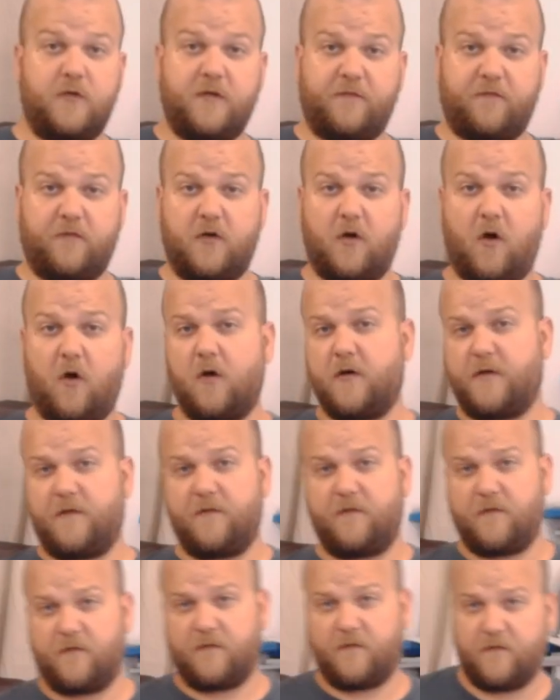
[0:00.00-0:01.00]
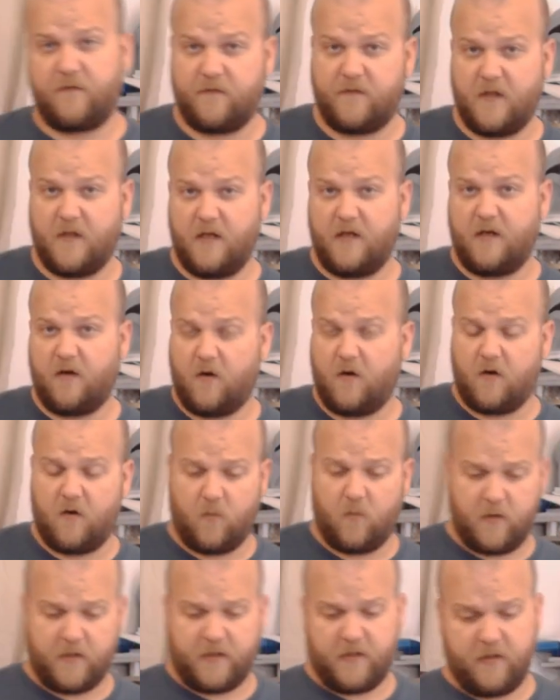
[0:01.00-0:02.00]
different artists that are
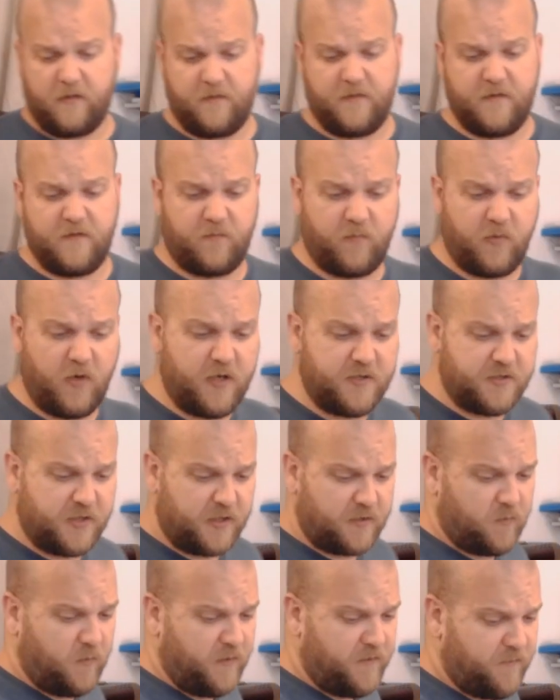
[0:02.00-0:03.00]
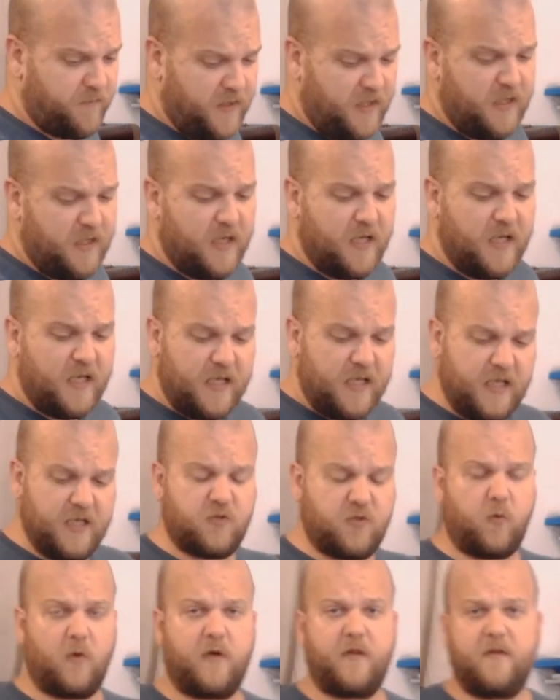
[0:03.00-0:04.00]
working on this project with me.
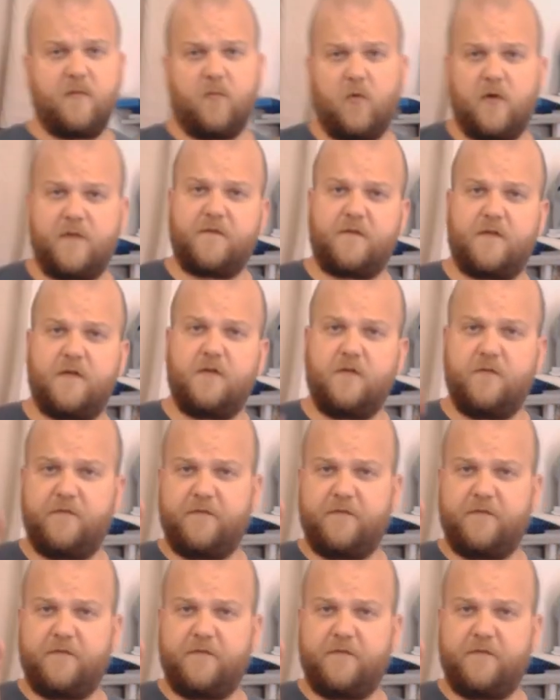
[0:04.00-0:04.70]
Each one of them wants to do